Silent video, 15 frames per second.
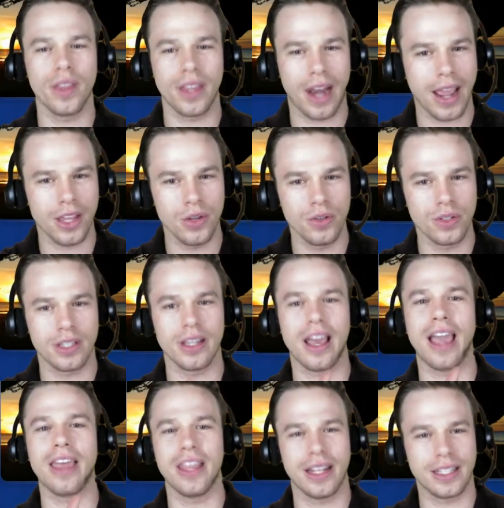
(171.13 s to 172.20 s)
that I use.
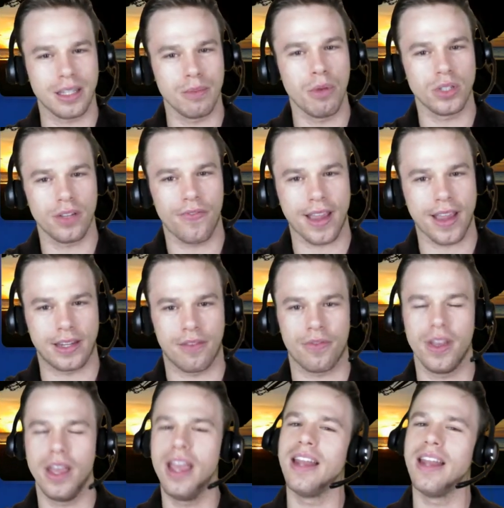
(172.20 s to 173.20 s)
I think it's the most effective.